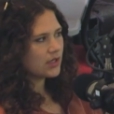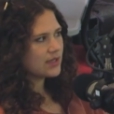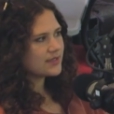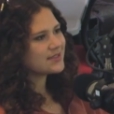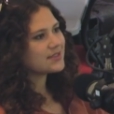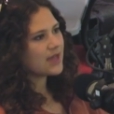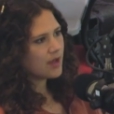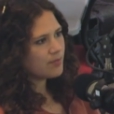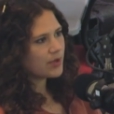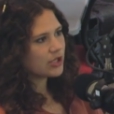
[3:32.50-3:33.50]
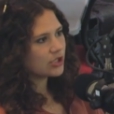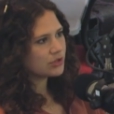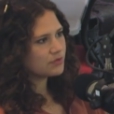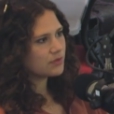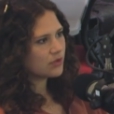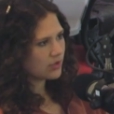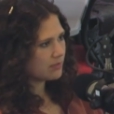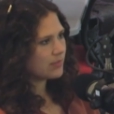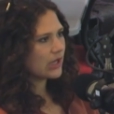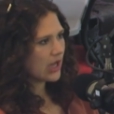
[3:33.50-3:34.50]
step, but you
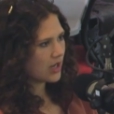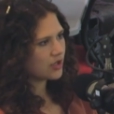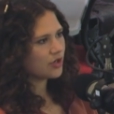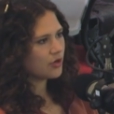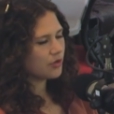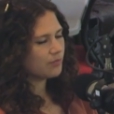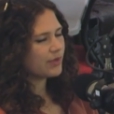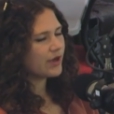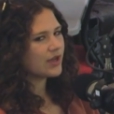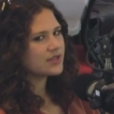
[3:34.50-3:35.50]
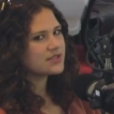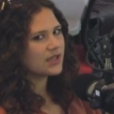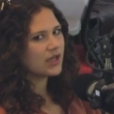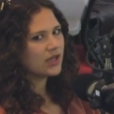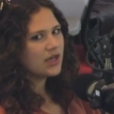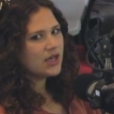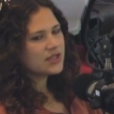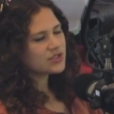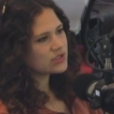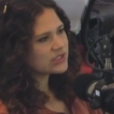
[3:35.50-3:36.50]
can be kind of your own boss. And
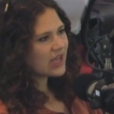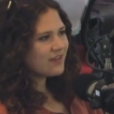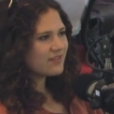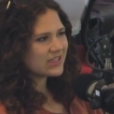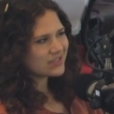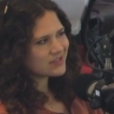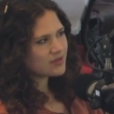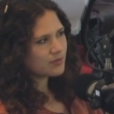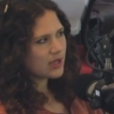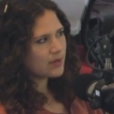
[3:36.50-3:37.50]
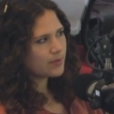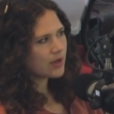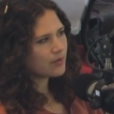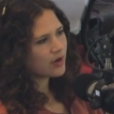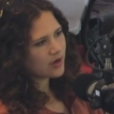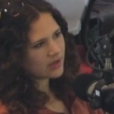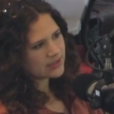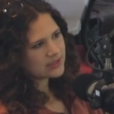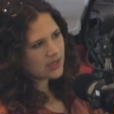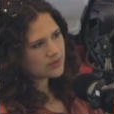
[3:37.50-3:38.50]
so it's kind of an easy way to become an
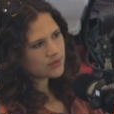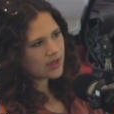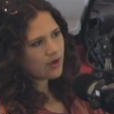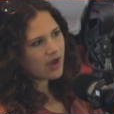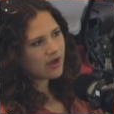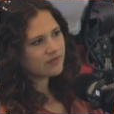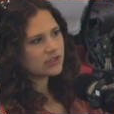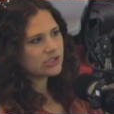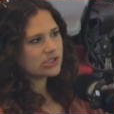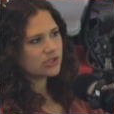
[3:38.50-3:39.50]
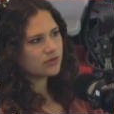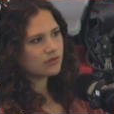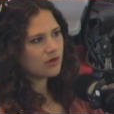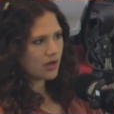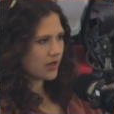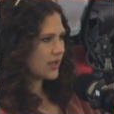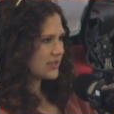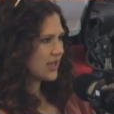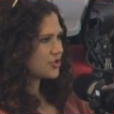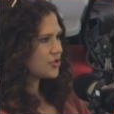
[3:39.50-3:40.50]
architect without having to do
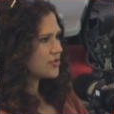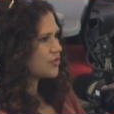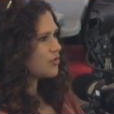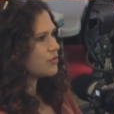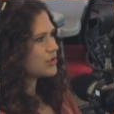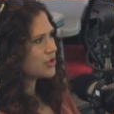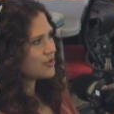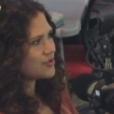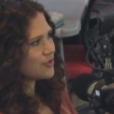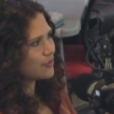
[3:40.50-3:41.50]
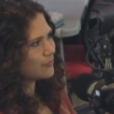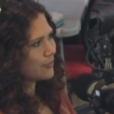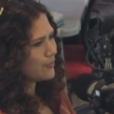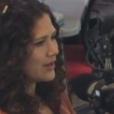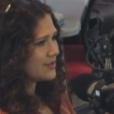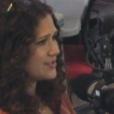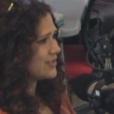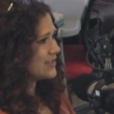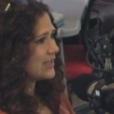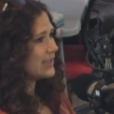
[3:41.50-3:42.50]
architecture school, which also requires
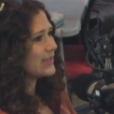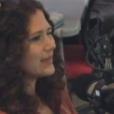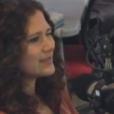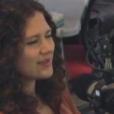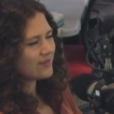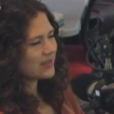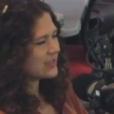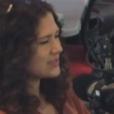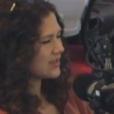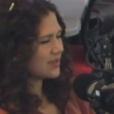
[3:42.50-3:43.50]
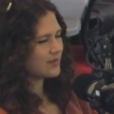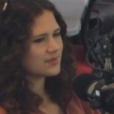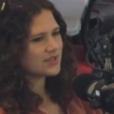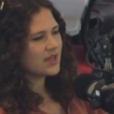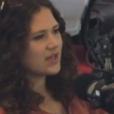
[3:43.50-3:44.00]
you to take 7 exams.